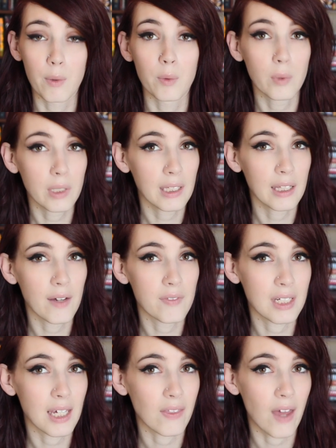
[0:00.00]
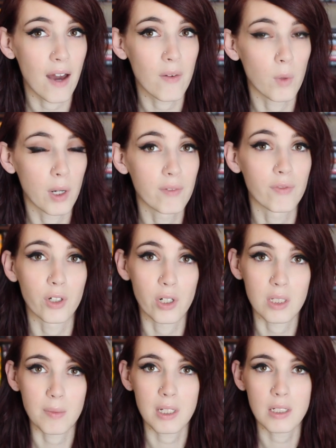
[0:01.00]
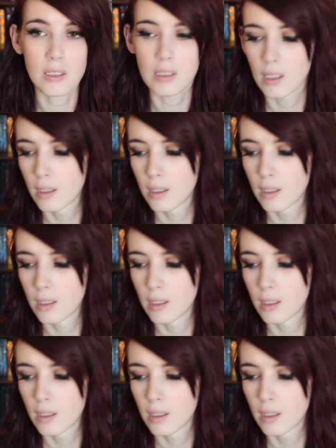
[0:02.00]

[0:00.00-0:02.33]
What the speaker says: I would really love to get that one for Christmas.